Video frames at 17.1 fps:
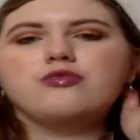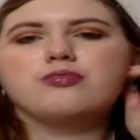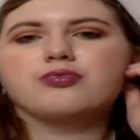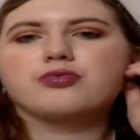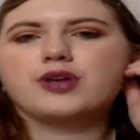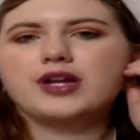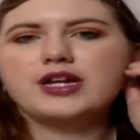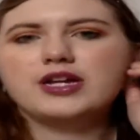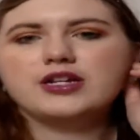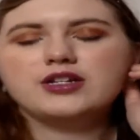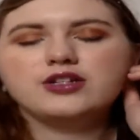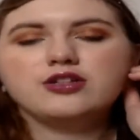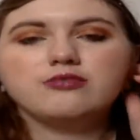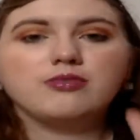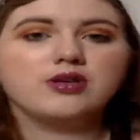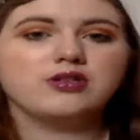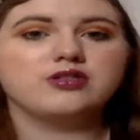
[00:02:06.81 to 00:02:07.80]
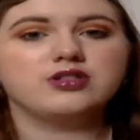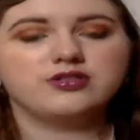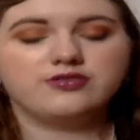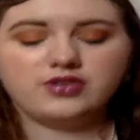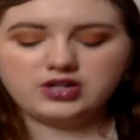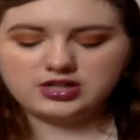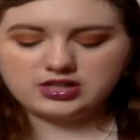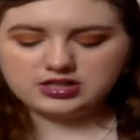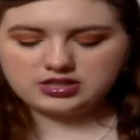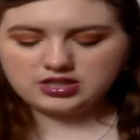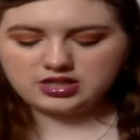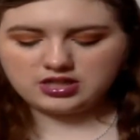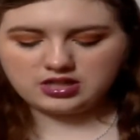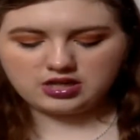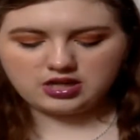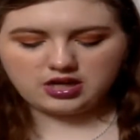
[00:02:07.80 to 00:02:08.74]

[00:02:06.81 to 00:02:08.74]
brand to most of us.